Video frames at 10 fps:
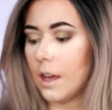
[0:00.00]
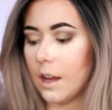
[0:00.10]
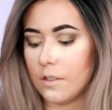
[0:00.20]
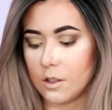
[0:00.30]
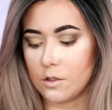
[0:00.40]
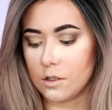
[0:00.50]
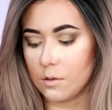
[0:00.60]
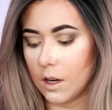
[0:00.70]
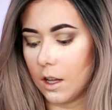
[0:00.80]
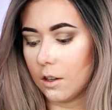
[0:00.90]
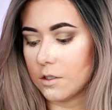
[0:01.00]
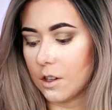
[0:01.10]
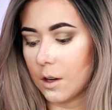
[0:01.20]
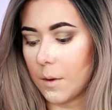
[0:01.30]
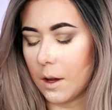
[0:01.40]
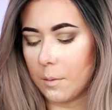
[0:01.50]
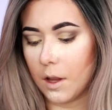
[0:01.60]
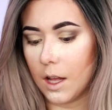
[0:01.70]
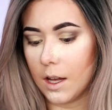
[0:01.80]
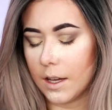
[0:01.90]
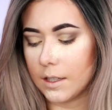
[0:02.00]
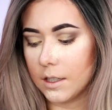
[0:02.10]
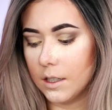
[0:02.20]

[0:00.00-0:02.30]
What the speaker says: and those two colors are going to be applied